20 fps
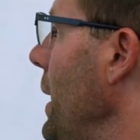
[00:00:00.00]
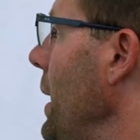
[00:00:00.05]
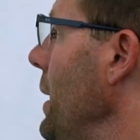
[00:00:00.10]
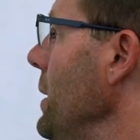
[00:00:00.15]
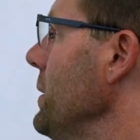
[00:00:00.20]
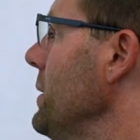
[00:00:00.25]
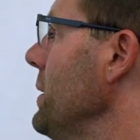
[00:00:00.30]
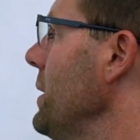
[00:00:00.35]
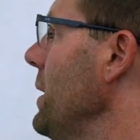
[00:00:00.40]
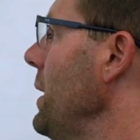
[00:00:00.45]

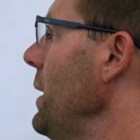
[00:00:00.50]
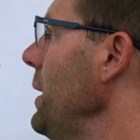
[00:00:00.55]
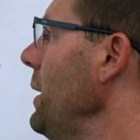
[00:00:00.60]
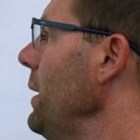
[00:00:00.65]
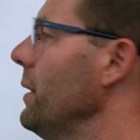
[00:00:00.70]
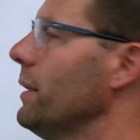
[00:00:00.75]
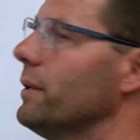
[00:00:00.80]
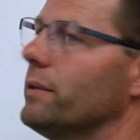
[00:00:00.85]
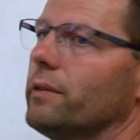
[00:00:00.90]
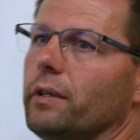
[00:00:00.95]
NT
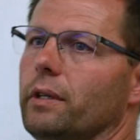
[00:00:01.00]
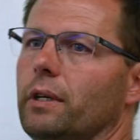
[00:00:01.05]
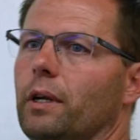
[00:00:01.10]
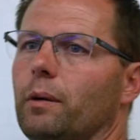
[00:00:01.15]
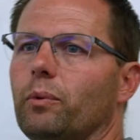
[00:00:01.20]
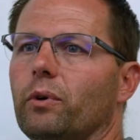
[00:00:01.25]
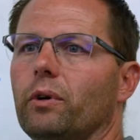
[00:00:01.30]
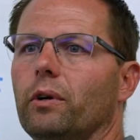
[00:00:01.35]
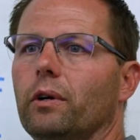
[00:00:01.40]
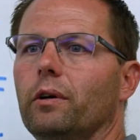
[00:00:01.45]
is the
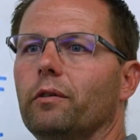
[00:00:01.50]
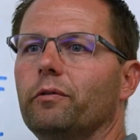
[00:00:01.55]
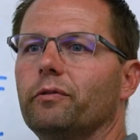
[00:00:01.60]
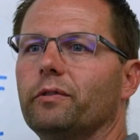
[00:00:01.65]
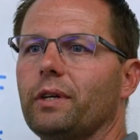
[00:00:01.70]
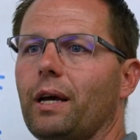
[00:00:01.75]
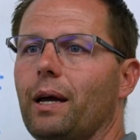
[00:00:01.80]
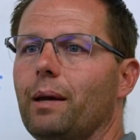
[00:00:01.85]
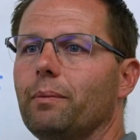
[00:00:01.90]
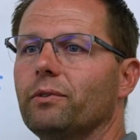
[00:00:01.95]
number of
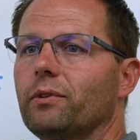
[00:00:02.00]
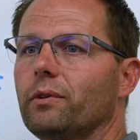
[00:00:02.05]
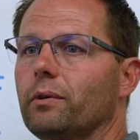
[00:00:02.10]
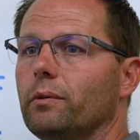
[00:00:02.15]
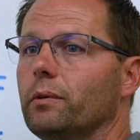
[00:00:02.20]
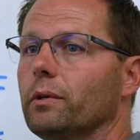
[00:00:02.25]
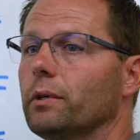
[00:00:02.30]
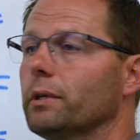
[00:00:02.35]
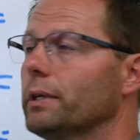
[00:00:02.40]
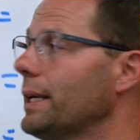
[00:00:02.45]
times that
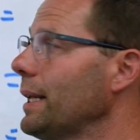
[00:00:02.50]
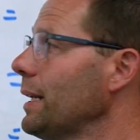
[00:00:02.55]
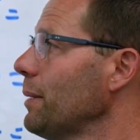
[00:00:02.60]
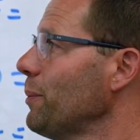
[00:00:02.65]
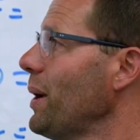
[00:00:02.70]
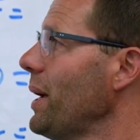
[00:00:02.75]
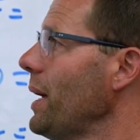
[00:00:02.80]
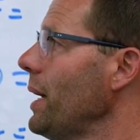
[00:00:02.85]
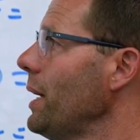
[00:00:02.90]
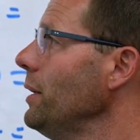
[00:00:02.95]
we're getting
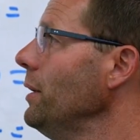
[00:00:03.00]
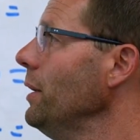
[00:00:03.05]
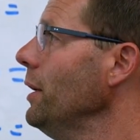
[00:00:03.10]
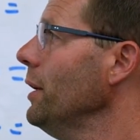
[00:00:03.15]
paid.